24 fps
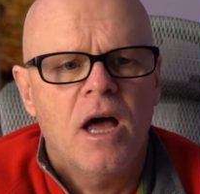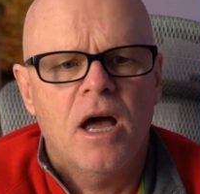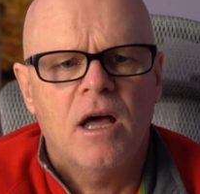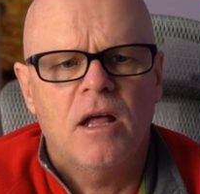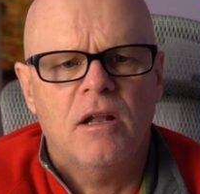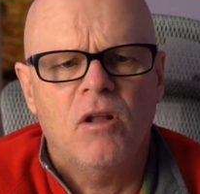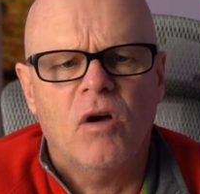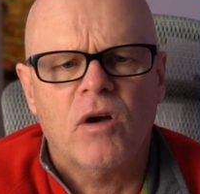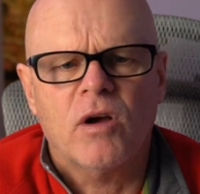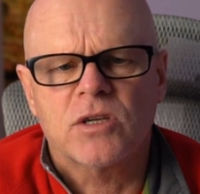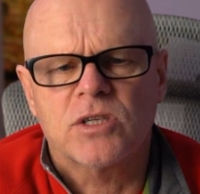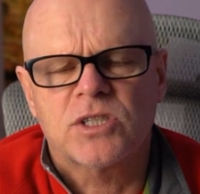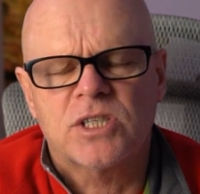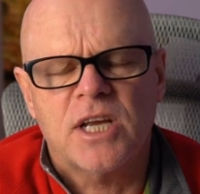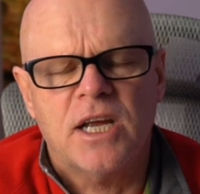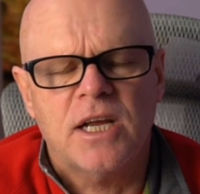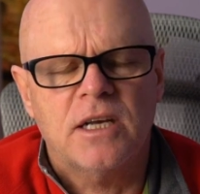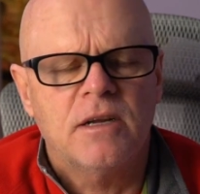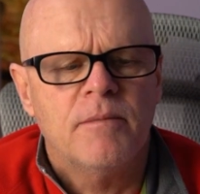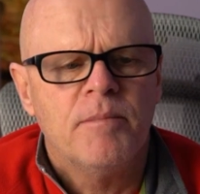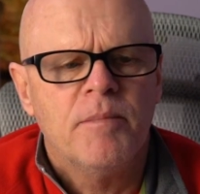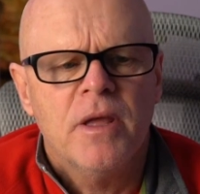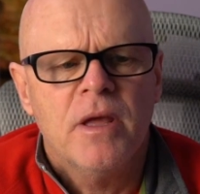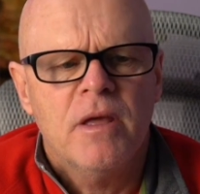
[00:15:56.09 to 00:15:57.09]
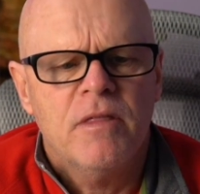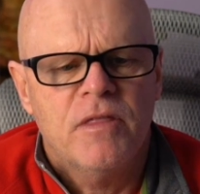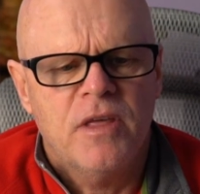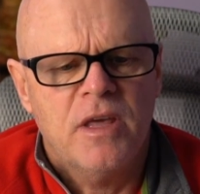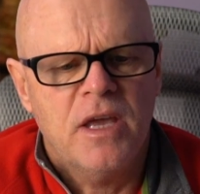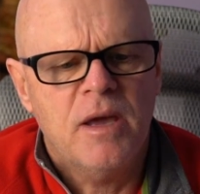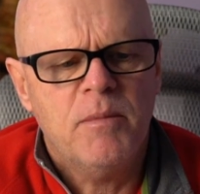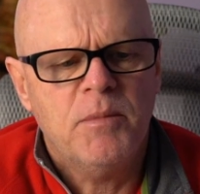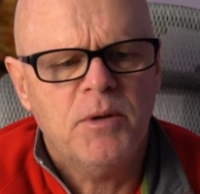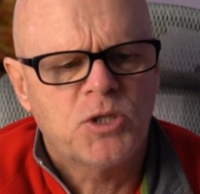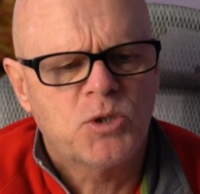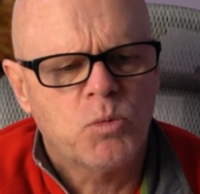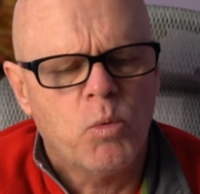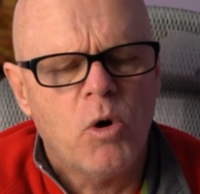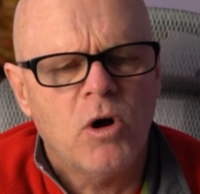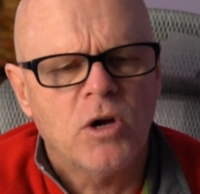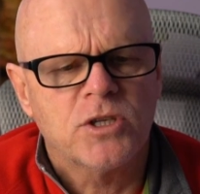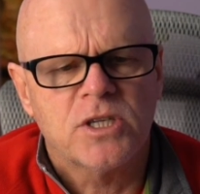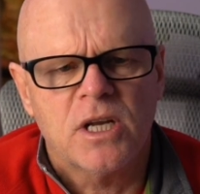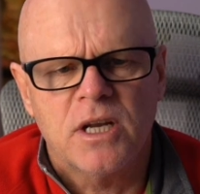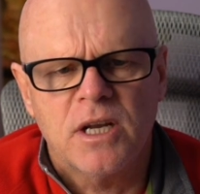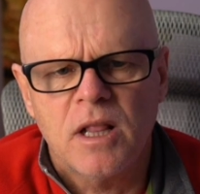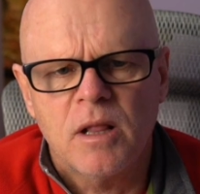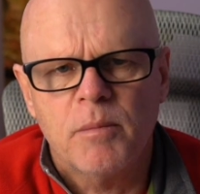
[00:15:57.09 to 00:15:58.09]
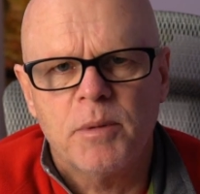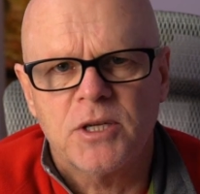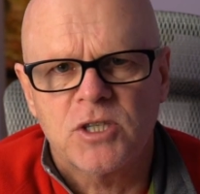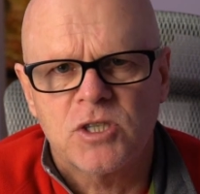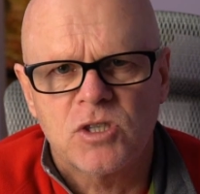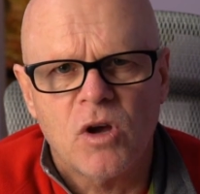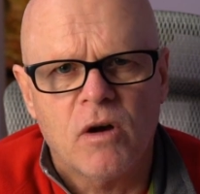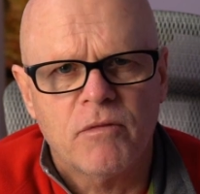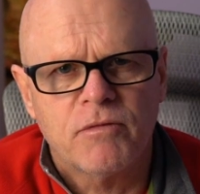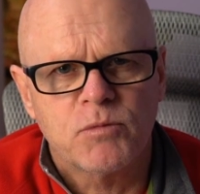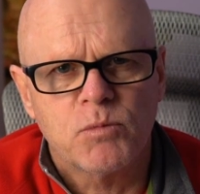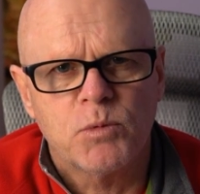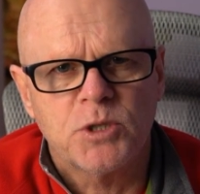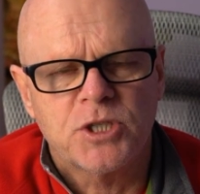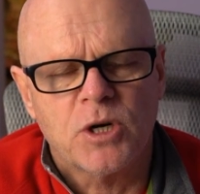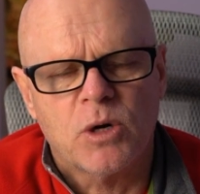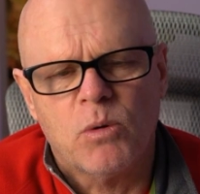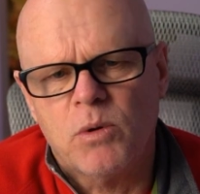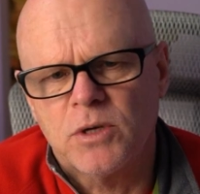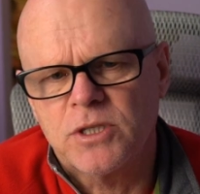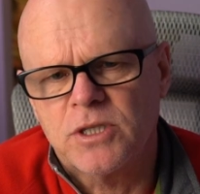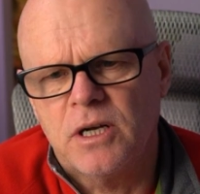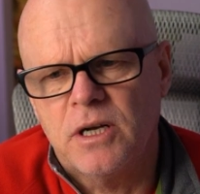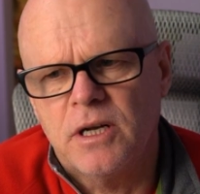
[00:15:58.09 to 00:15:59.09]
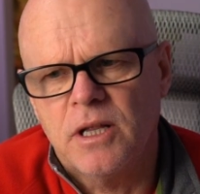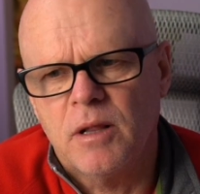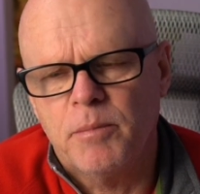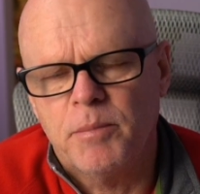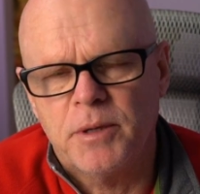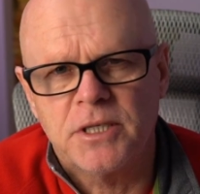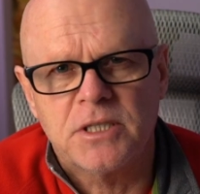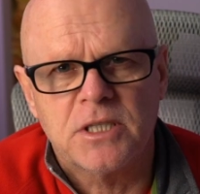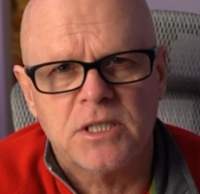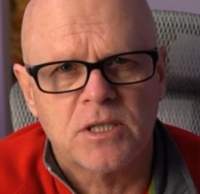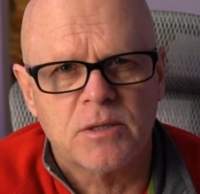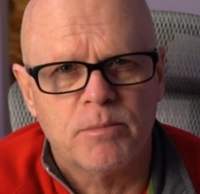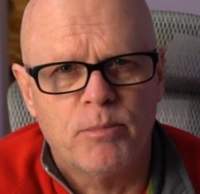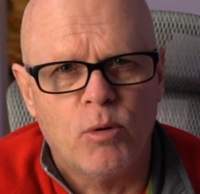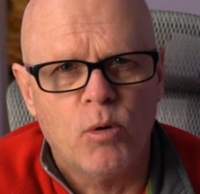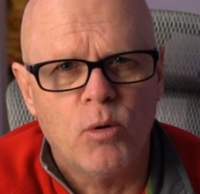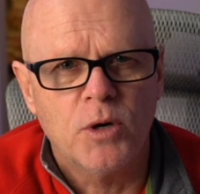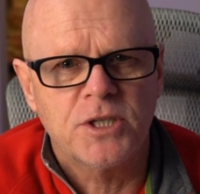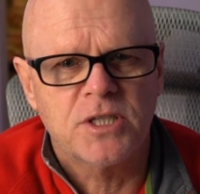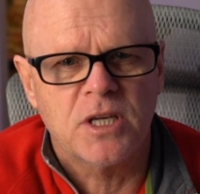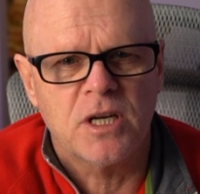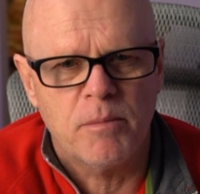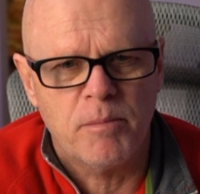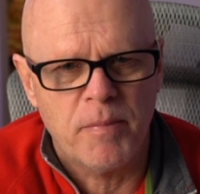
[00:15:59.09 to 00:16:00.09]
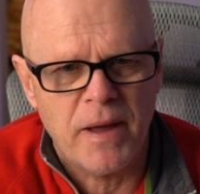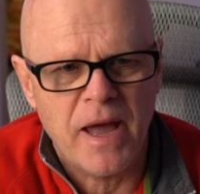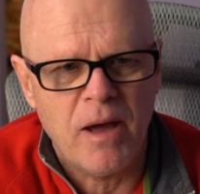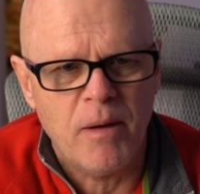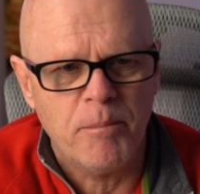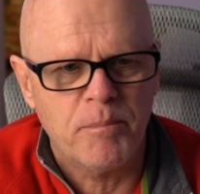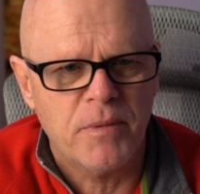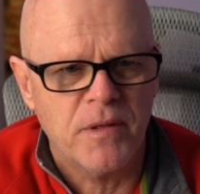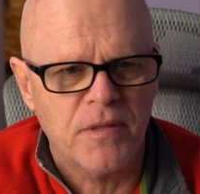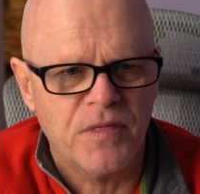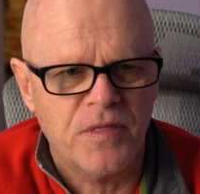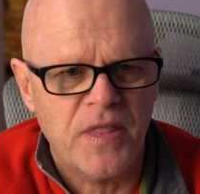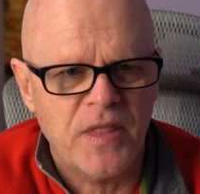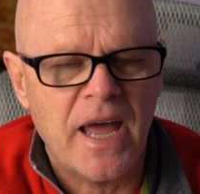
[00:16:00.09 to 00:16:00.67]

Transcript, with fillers: Uh, like I said, the image was a little bit soft, which I was a little bit disappointed about,